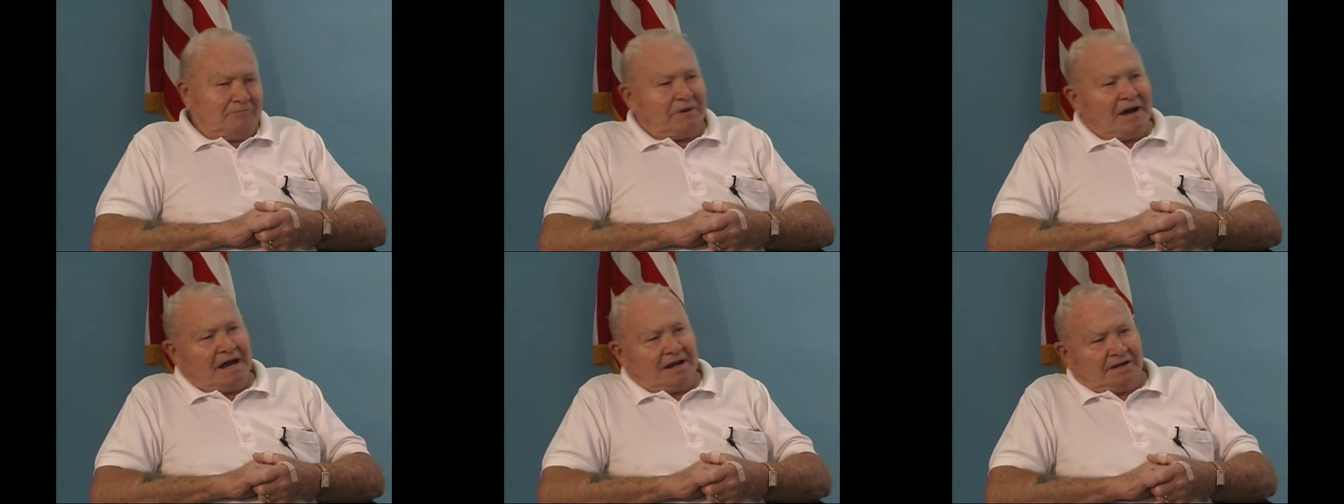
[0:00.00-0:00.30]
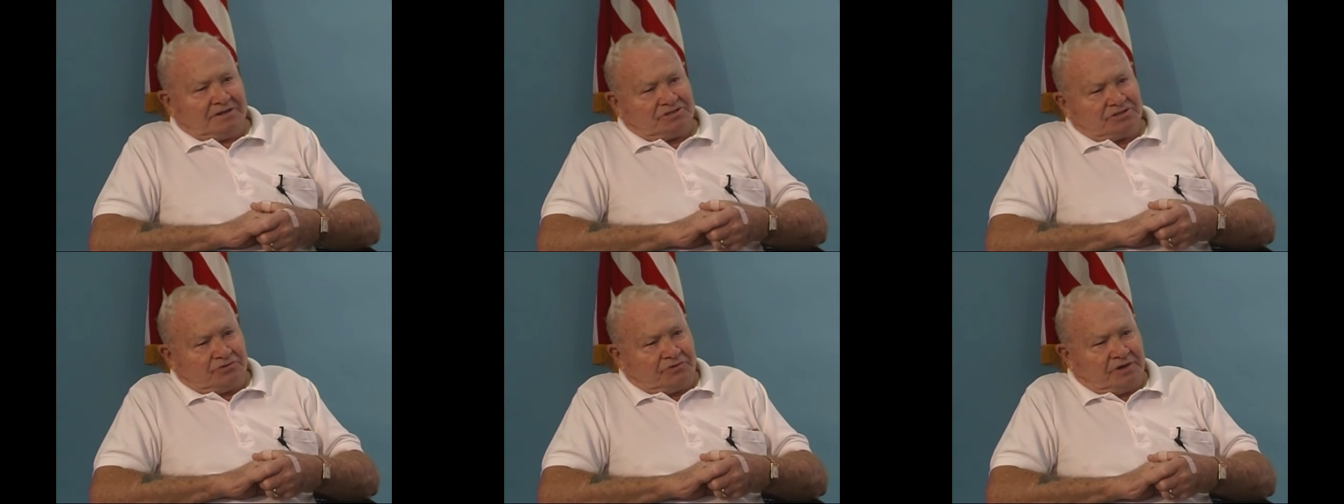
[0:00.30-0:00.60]

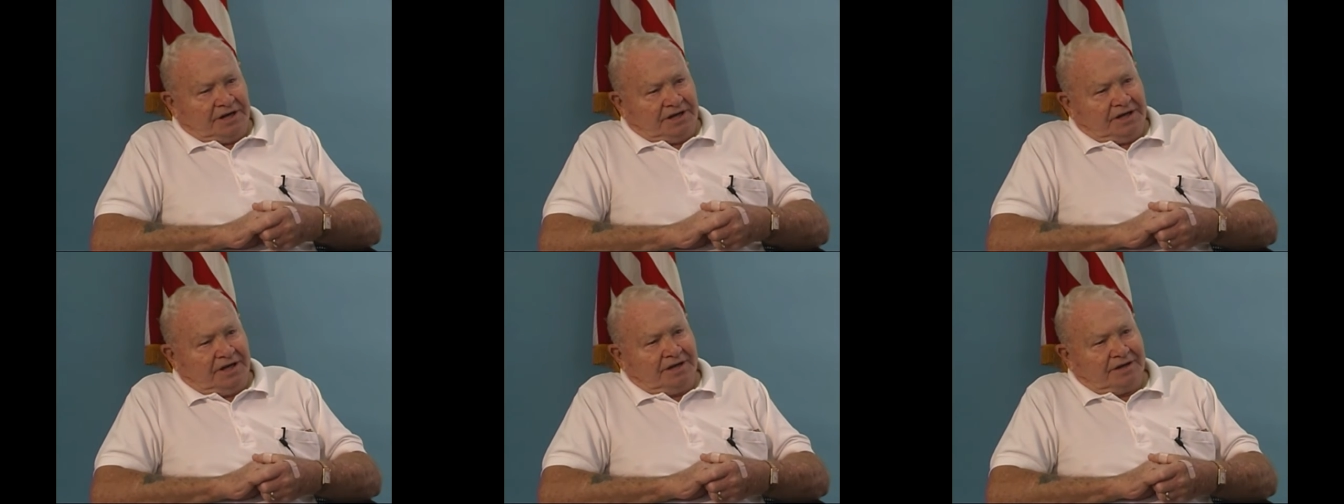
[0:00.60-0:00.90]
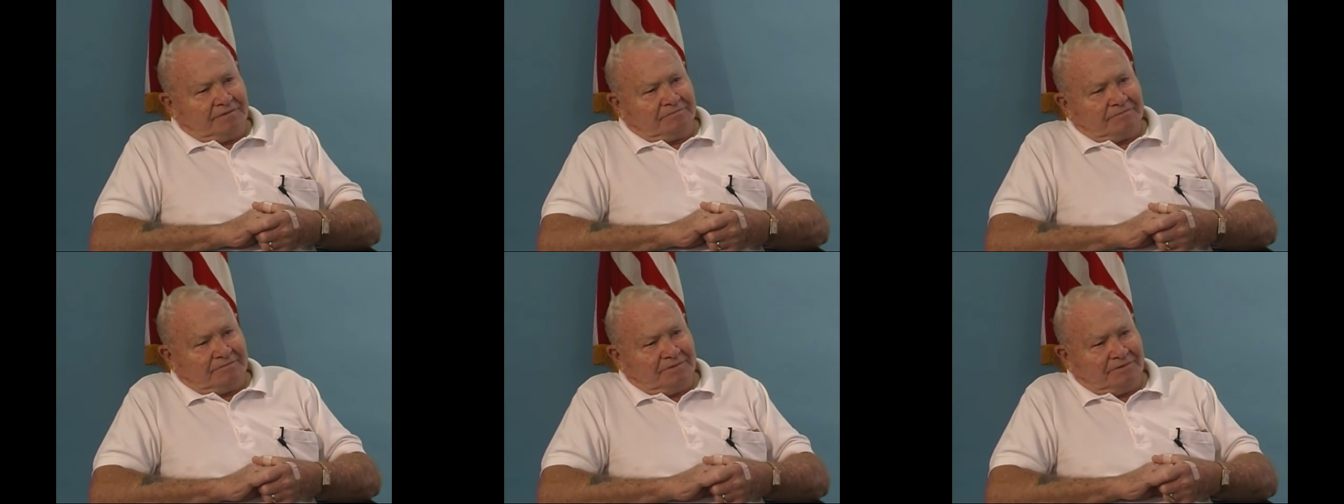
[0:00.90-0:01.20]
pilot's
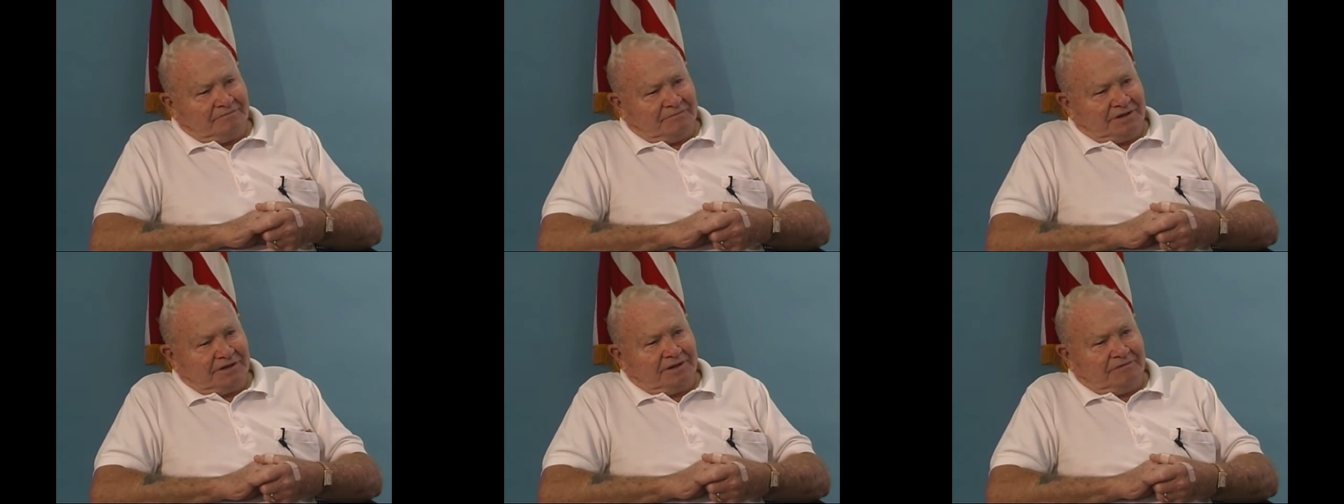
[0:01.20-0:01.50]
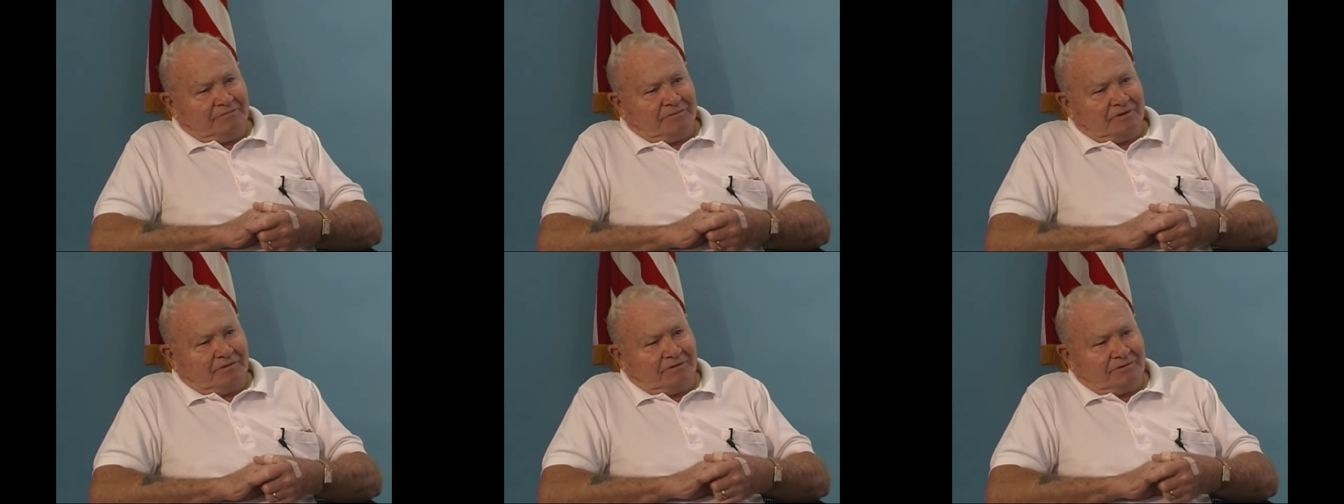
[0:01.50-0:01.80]
training and
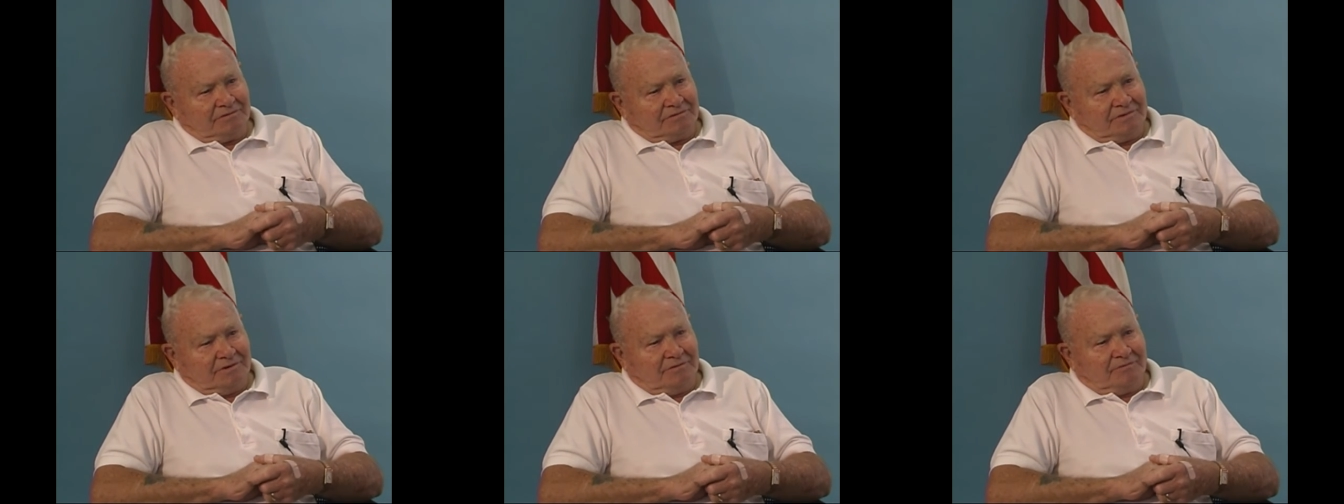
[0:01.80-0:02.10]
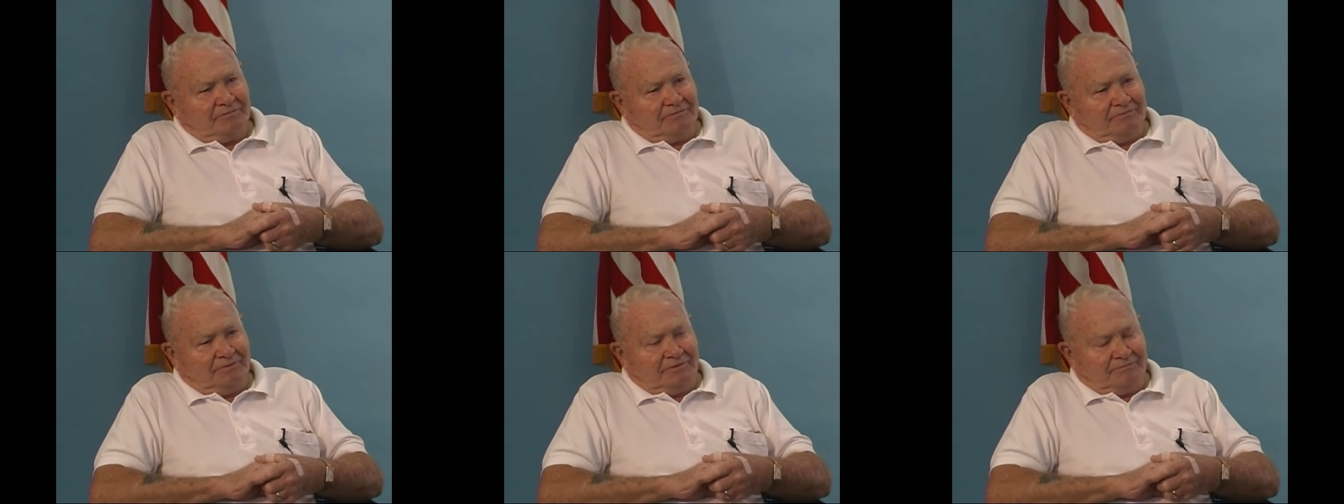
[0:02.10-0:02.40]
became a,
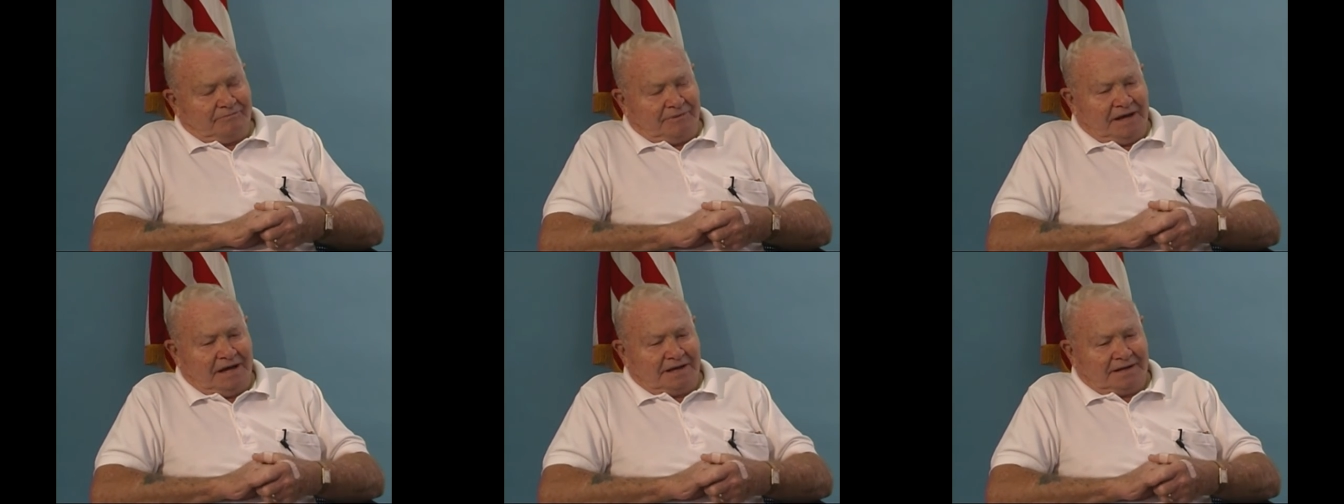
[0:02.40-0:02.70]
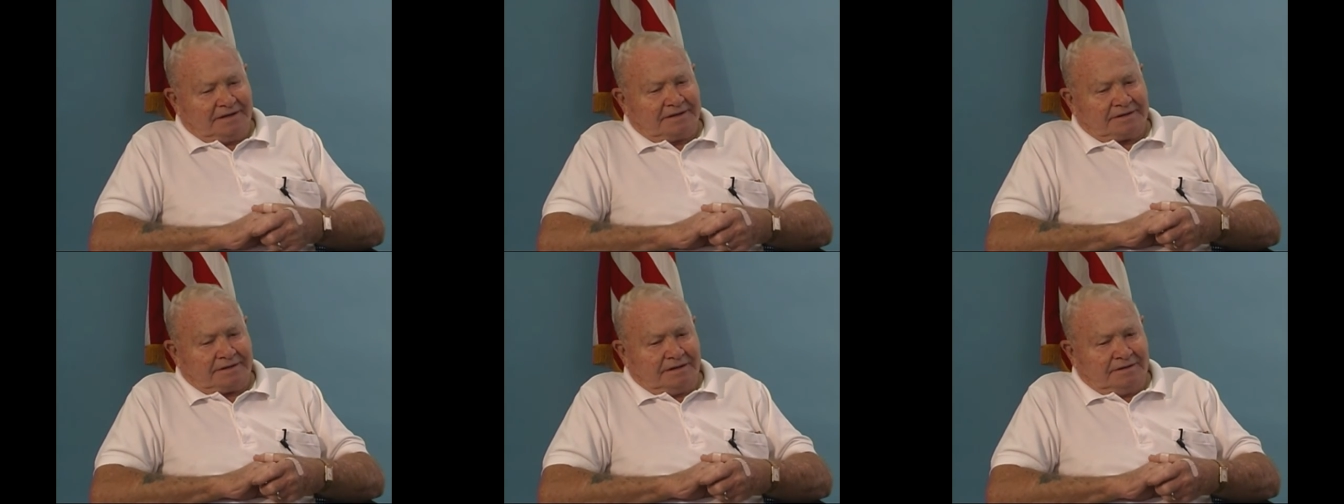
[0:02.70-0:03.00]
a, a
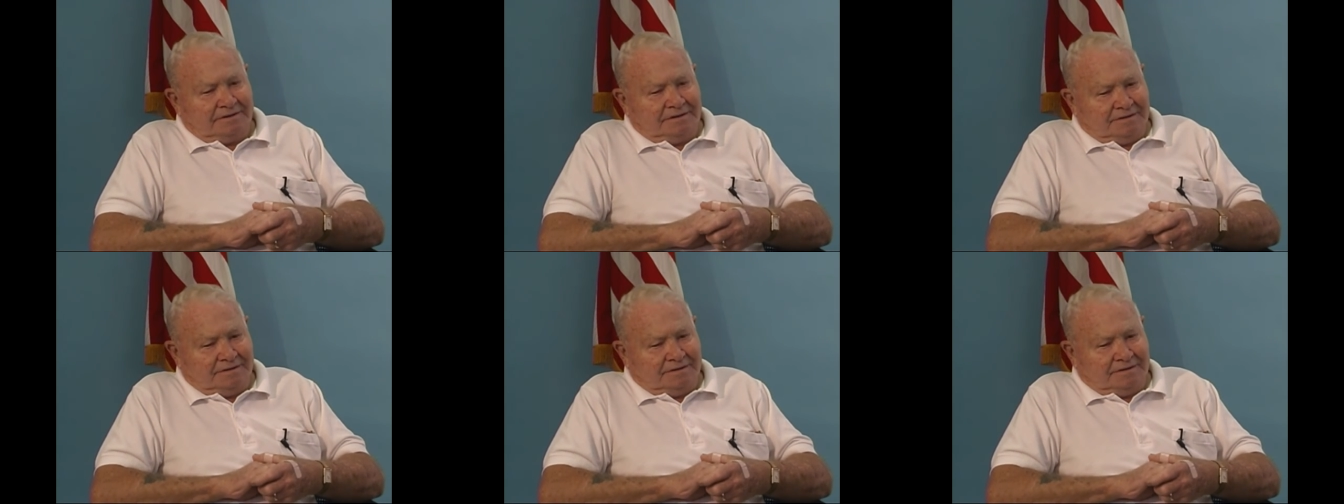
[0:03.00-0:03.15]
pilot,